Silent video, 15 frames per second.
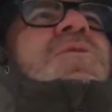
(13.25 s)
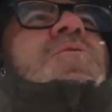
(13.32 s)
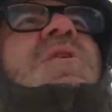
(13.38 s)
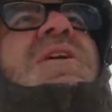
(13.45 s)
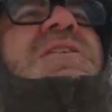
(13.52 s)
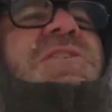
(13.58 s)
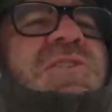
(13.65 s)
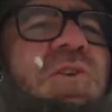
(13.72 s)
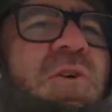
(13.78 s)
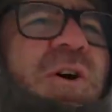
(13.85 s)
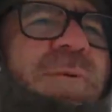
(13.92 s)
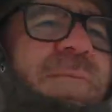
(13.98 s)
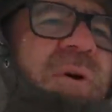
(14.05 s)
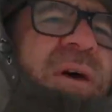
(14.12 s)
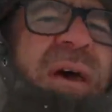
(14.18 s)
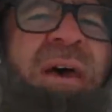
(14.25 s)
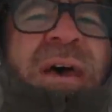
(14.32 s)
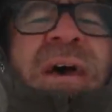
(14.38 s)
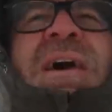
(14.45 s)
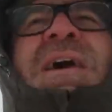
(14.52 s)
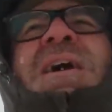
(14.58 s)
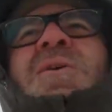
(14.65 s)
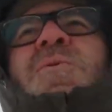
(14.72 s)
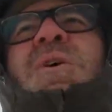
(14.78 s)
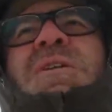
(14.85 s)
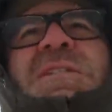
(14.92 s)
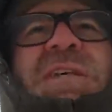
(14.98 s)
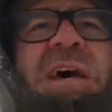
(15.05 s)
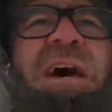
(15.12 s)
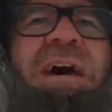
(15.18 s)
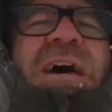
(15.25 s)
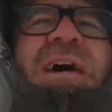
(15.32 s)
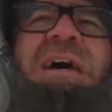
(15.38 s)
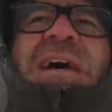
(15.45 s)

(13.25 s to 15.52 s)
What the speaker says: Windstorm was, I